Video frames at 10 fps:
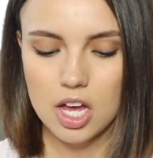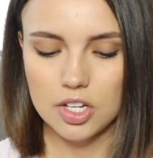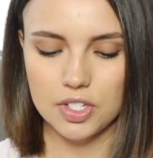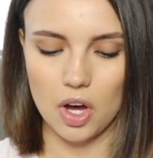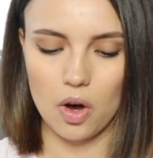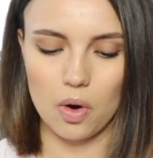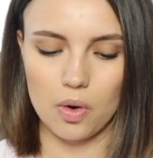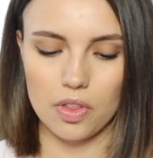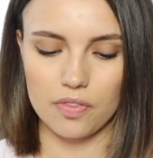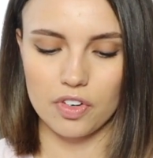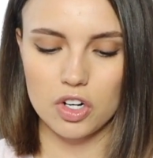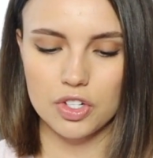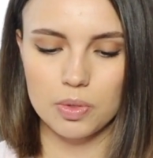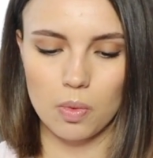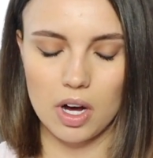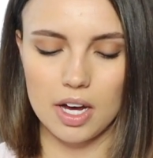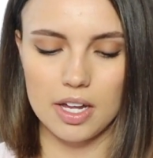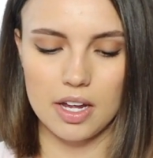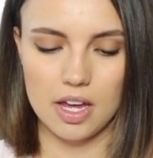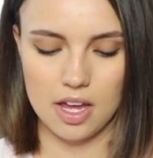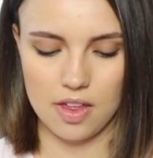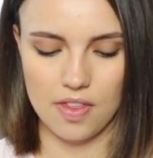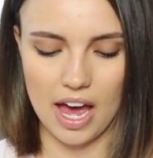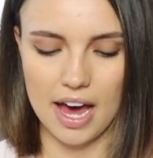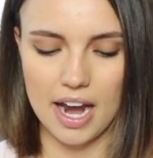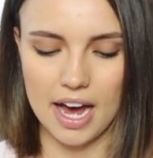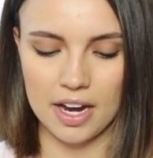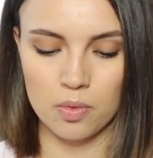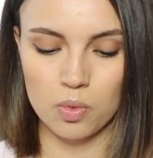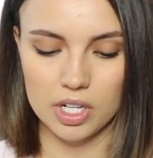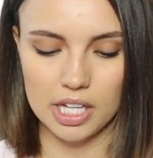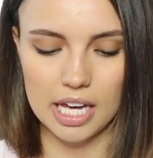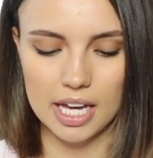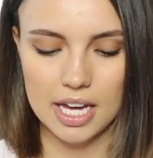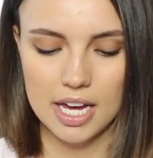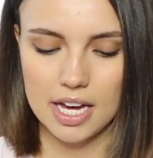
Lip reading: So the first one that I really